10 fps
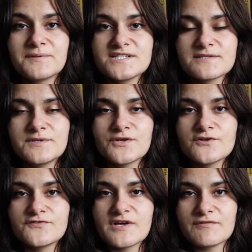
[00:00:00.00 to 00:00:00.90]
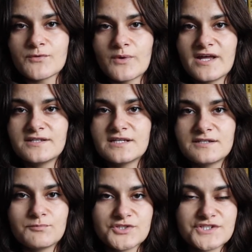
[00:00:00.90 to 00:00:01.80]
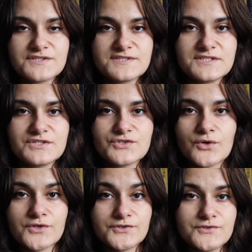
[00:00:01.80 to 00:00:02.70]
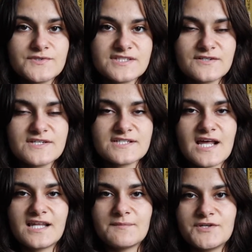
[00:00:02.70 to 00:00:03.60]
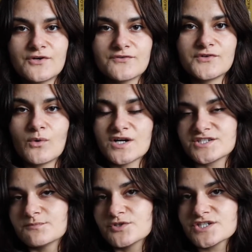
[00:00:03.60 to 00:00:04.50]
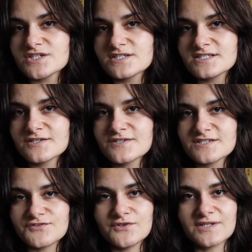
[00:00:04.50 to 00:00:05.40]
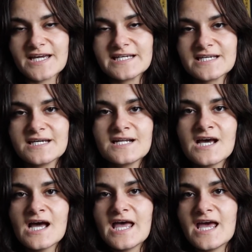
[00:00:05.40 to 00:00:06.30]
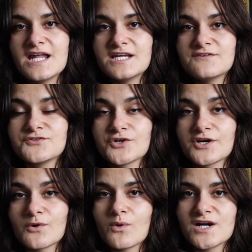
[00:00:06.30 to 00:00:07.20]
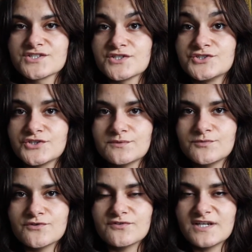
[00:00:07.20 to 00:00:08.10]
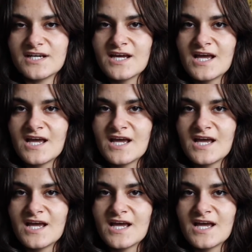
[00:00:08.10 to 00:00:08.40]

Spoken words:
Please let me know if you ever read the Bridgerton series or the Dune series, and let me know if you watched the Bridgerton series, if you like it, and if you're gonna watch the Dune movie,